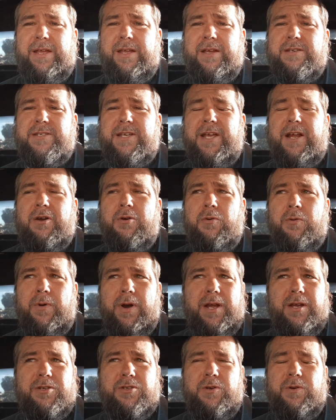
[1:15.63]
He is a
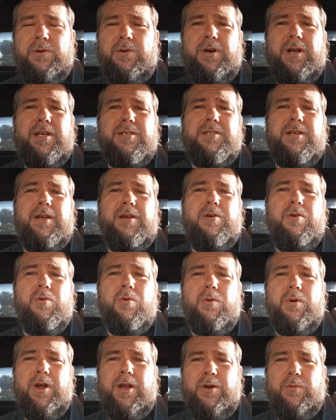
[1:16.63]
great tuner, has a
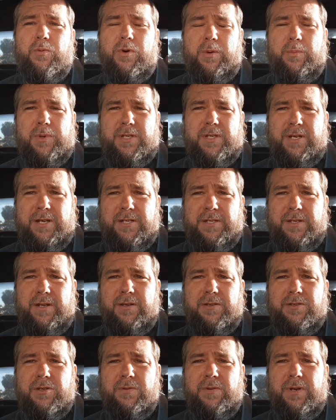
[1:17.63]
great reputation
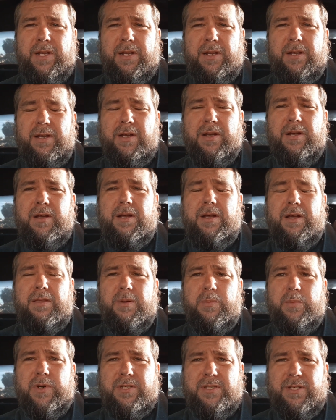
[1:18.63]
in tuning in
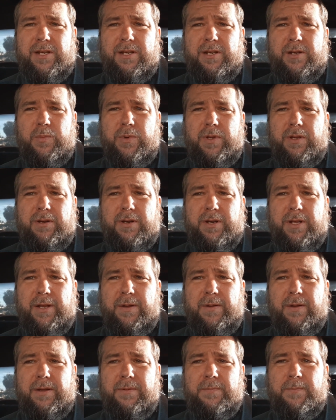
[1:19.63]
the Mustang
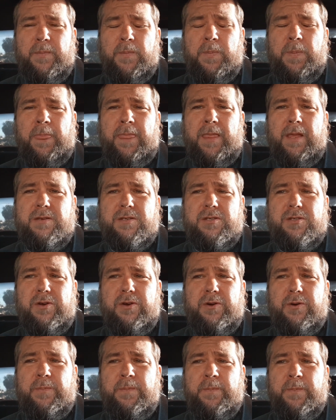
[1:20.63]
community.
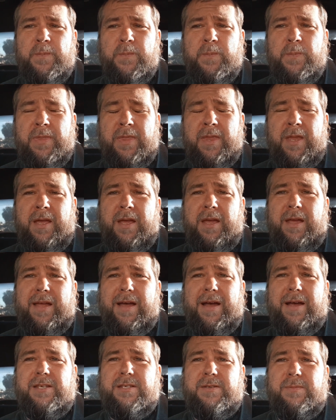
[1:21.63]
So,
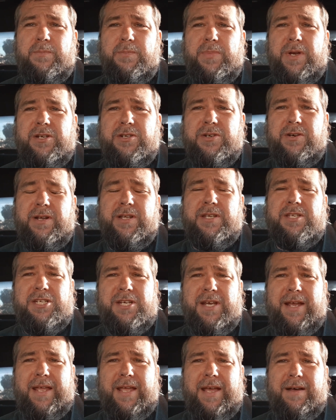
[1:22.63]
guys, be sure to
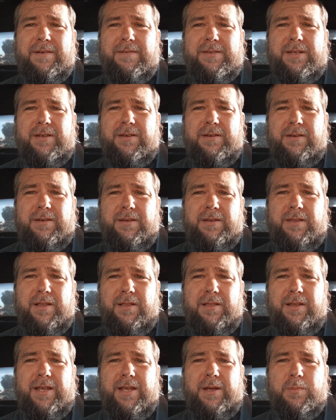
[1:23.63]
check out
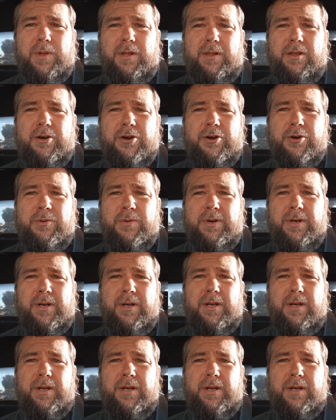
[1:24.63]
the link below.